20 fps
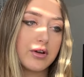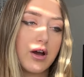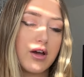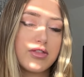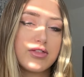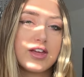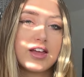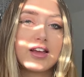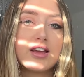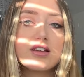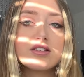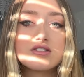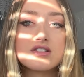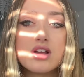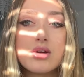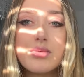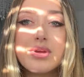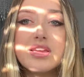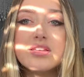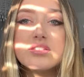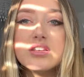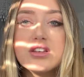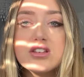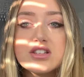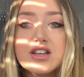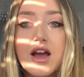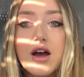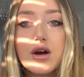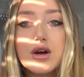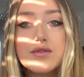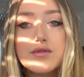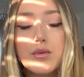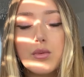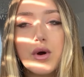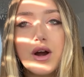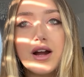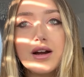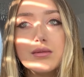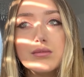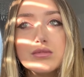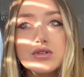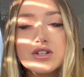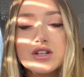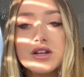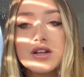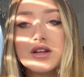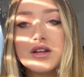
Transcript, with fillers: I think it's so easy to get overwhelmed